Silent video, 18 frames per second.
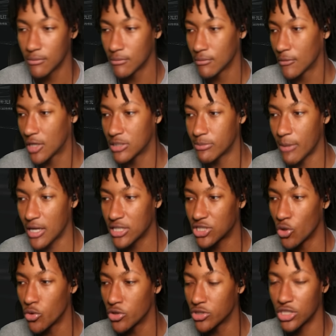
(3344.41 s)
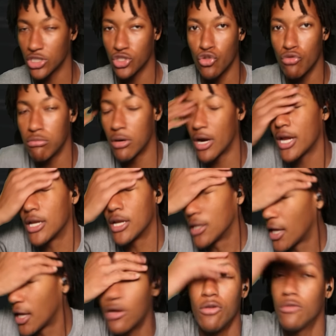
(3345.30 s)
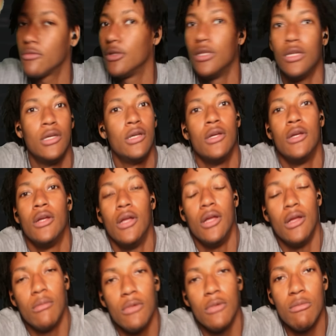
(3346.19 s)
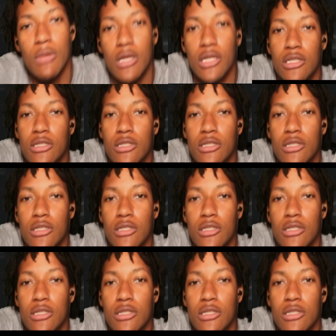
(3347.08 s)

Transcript: Because my shoulders are still breaking. Like... Red bit is